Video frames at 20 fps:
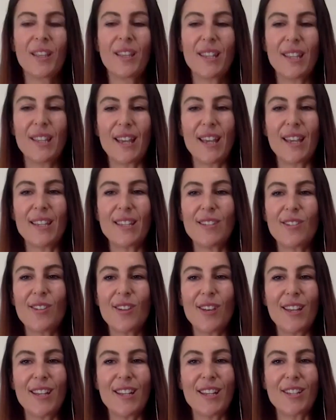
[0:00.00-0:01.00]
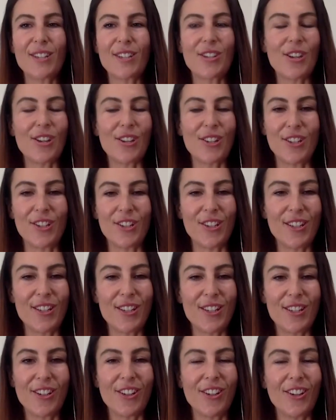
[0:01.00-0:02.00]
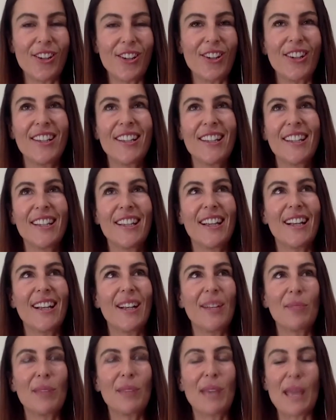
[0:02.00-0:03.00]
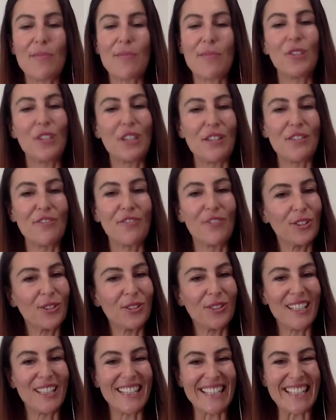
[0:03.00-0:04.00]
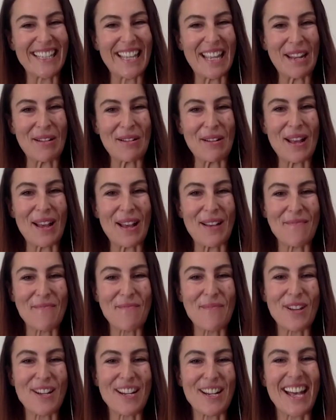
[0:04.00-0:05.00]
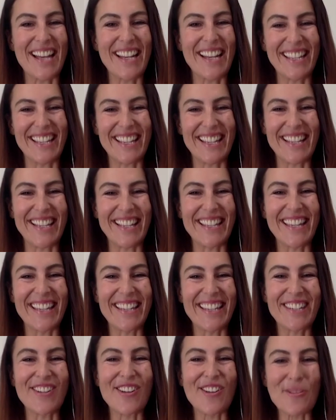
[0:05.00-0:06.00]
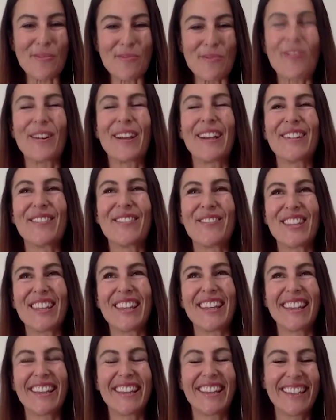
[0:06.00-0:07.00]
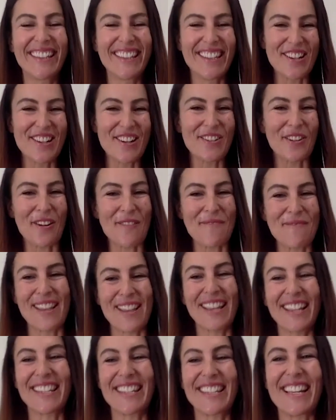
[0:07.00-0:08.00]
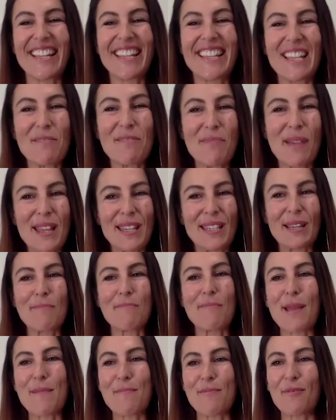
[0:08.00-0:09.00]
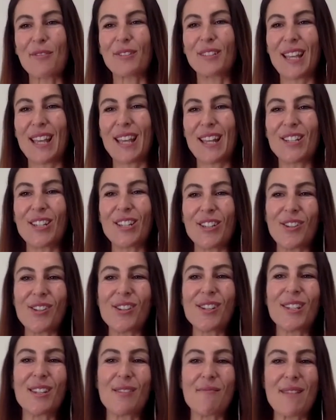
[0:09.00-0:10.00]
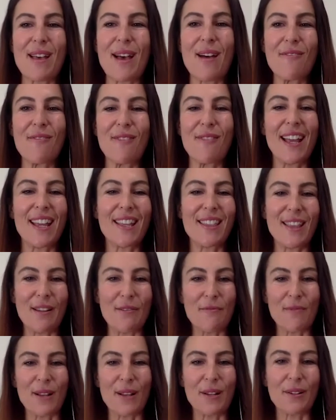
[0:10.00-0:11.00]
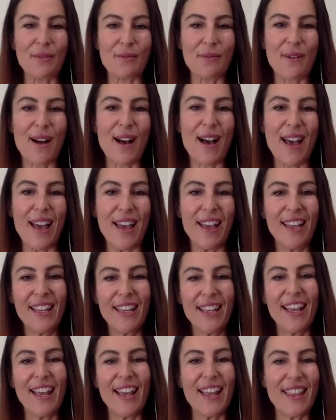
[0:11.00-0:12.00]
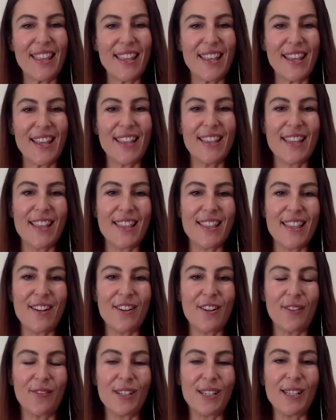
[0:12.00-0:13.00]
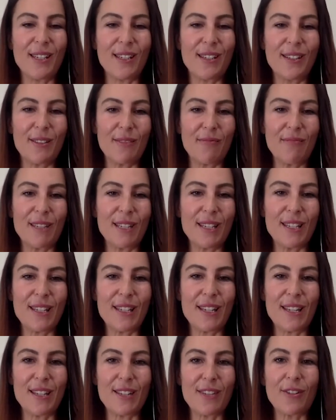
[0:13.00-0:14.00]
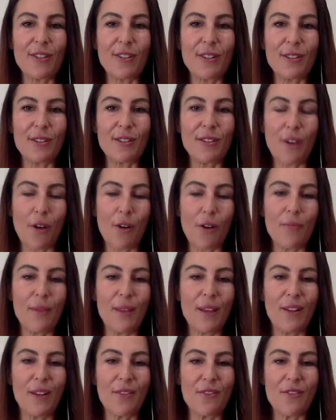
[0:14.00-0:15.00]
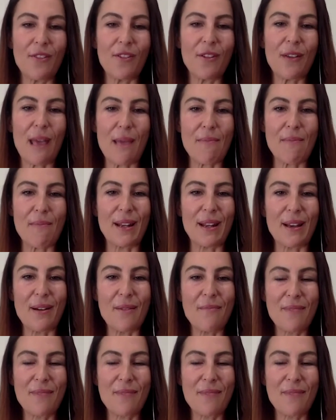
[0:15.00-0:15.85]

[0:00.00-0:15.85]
yeah, it's not an excuse just to um, keep pushing forward and then um, burn out at the end. That's not the point of the the nootropics, and I think some people tend to use them that way and then wonder why at the end that their nervous system is is not coping or not keeping up.